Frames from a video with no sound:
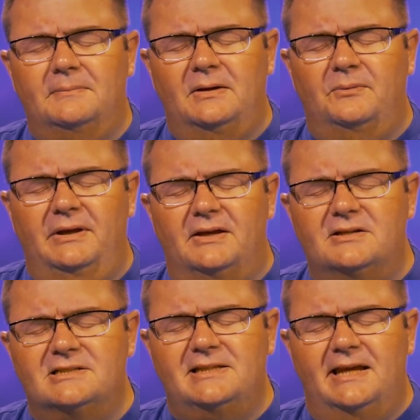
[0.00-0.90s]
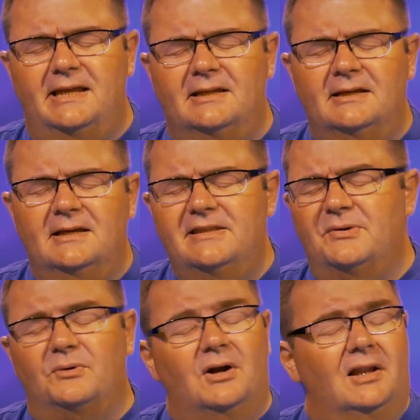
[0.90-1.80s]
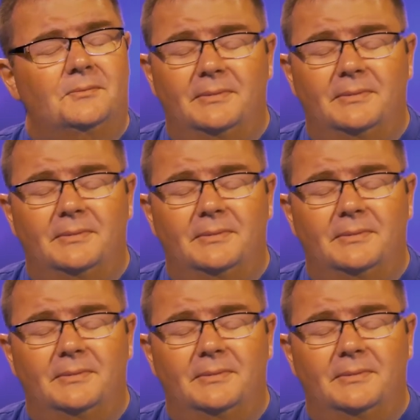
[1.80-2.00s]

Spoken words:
May we understand that we're all a